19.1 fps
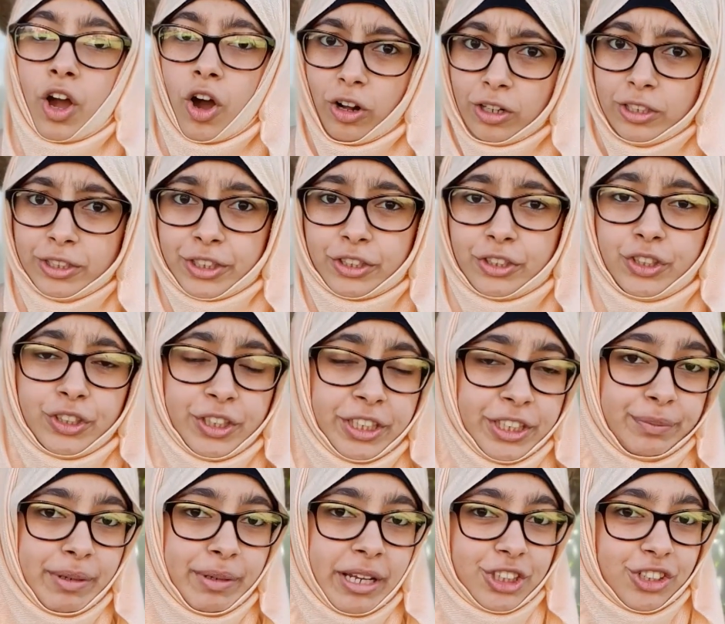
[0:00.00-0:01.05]
Also, you need
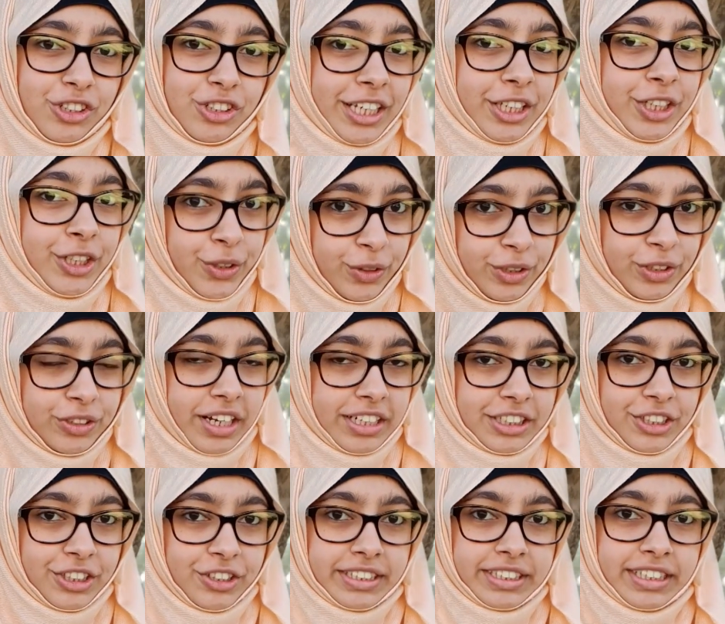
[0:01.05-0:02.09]
to make sure that you
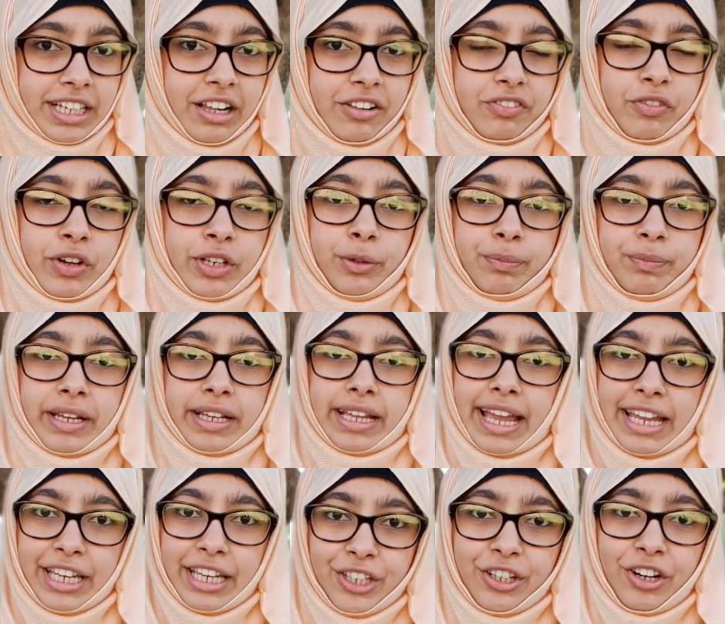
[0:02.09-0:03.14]
trust yourself when you pick
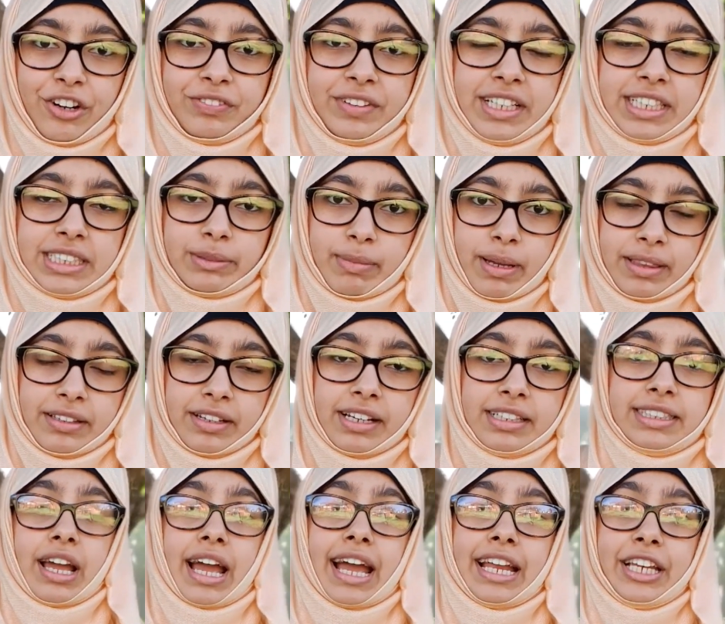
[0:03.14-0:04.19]
any of these
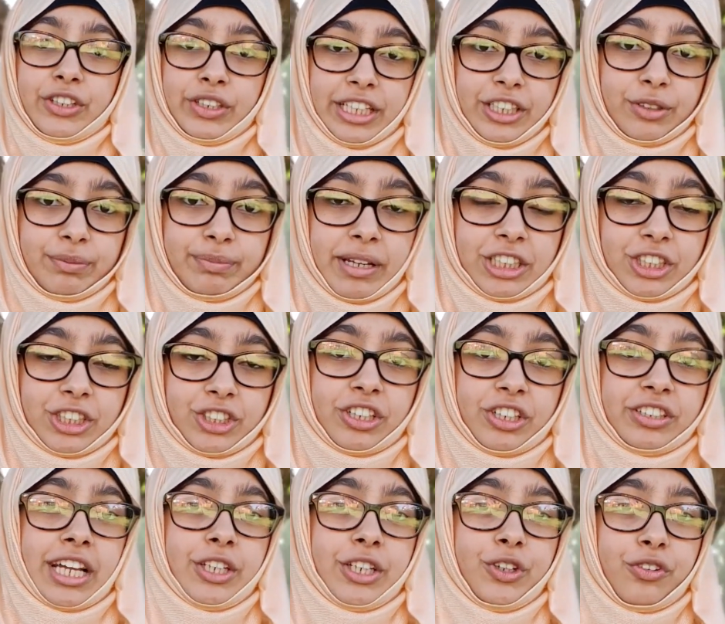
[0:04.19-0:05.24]
methods, and you need to make sure
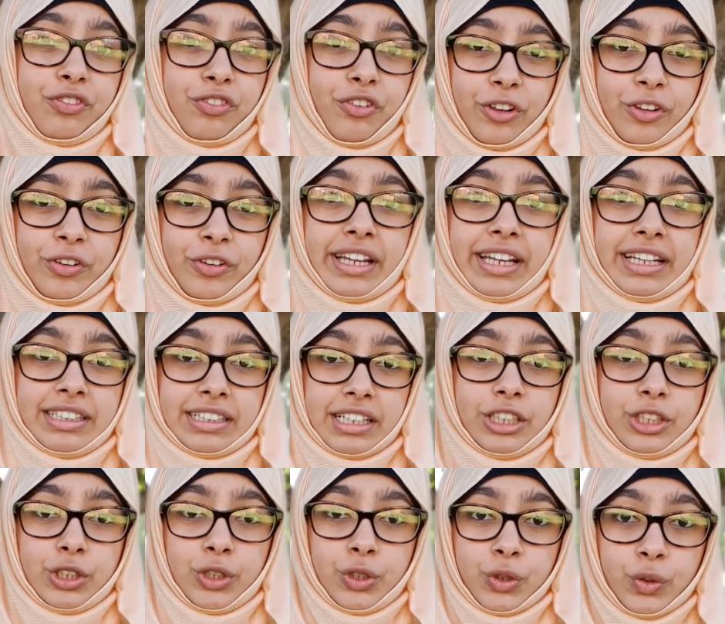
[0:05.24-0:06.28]
that you follow it
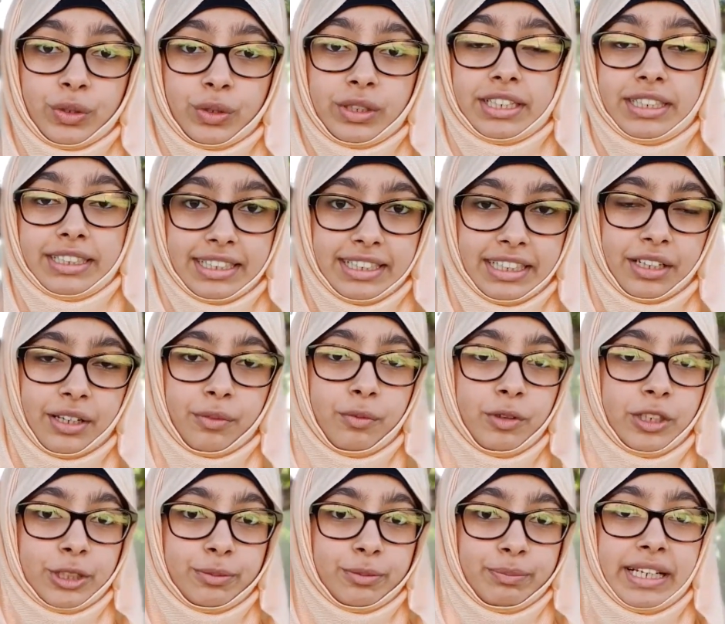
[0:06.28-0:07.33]
to the T,
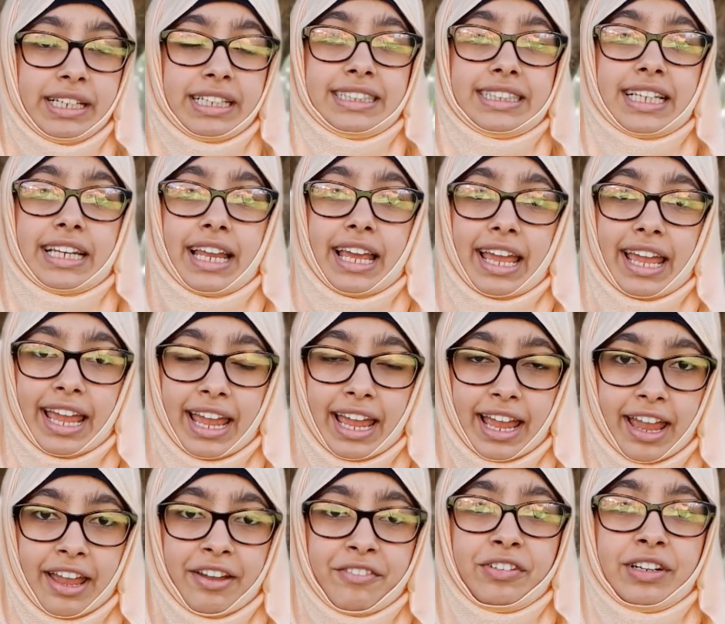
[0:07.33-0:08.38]
which means that
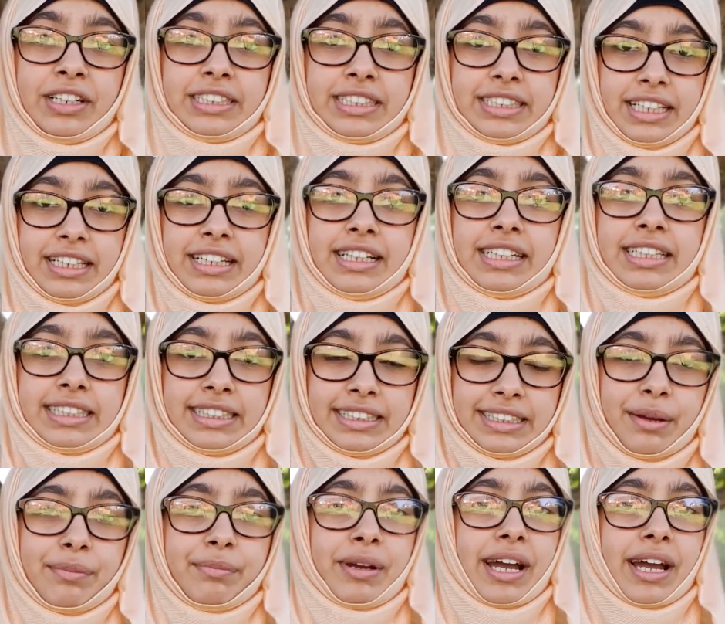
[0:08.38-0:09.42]
every single
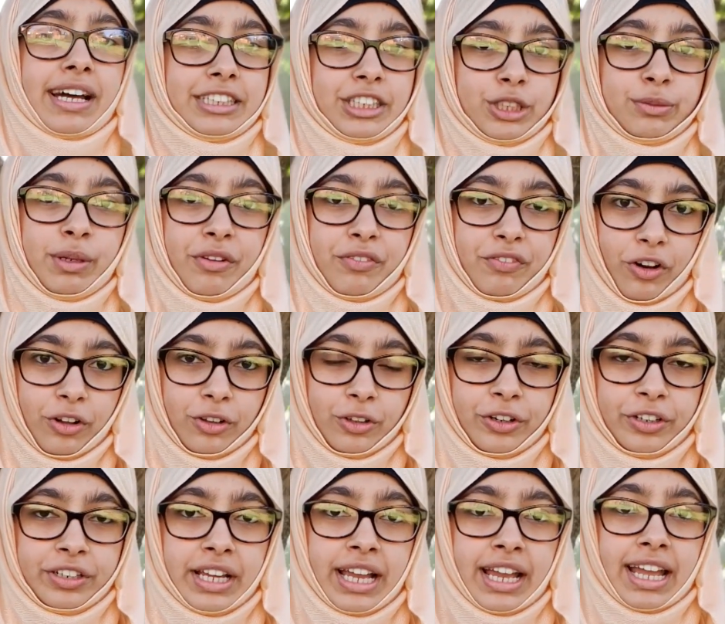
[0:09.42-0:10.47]
step has to be
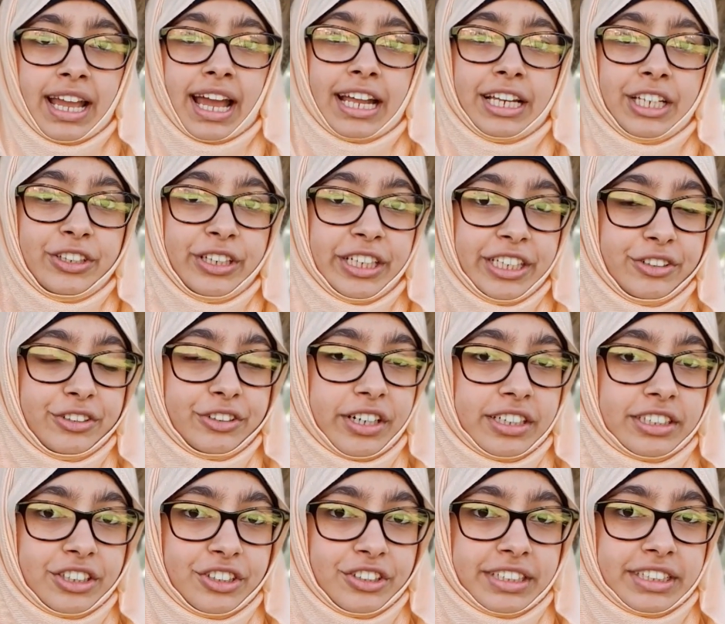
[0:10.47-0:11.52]
followed, and you need to
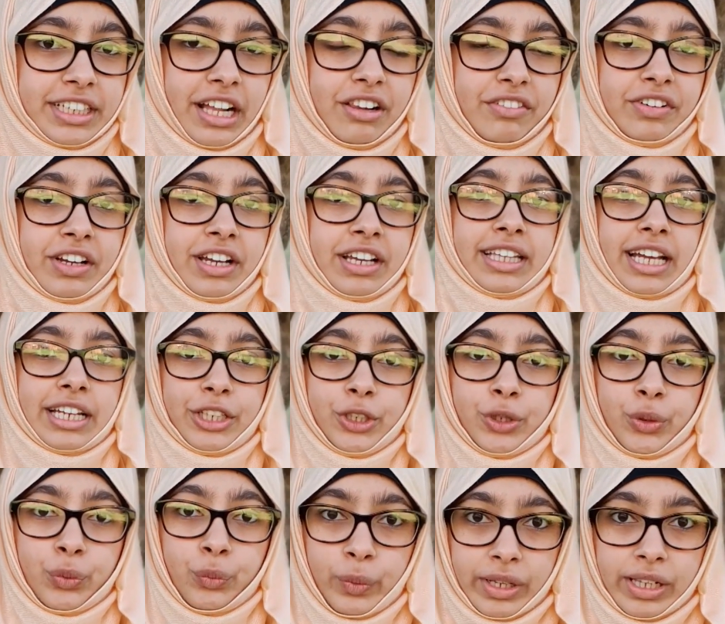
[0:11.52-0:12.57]
trust yourself that
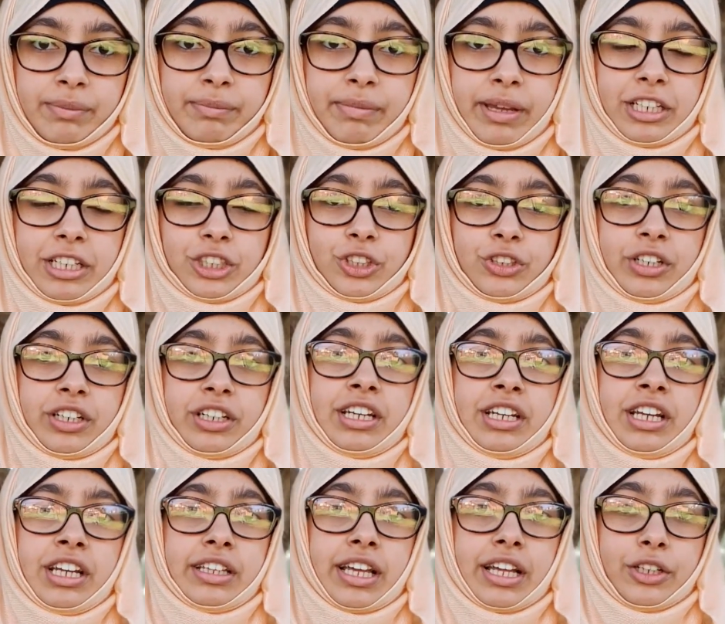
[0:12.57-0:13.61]
you will make sure
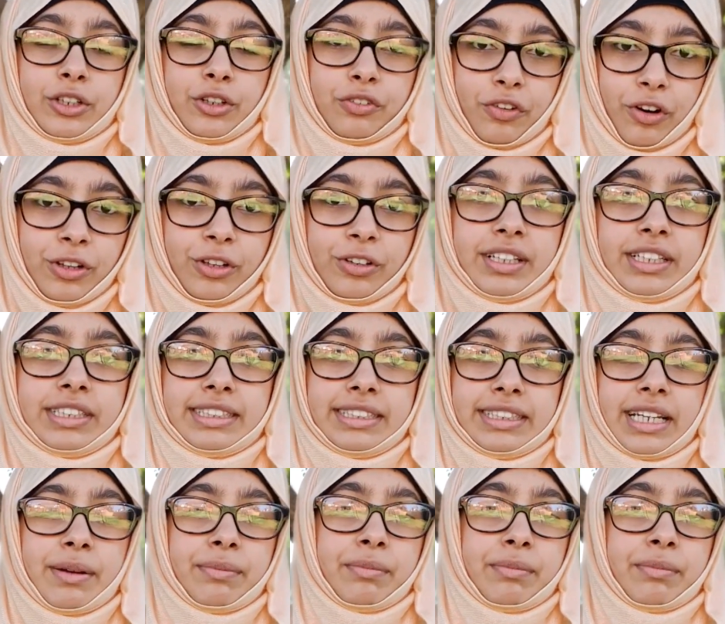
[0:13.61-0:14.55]
that you follow that step.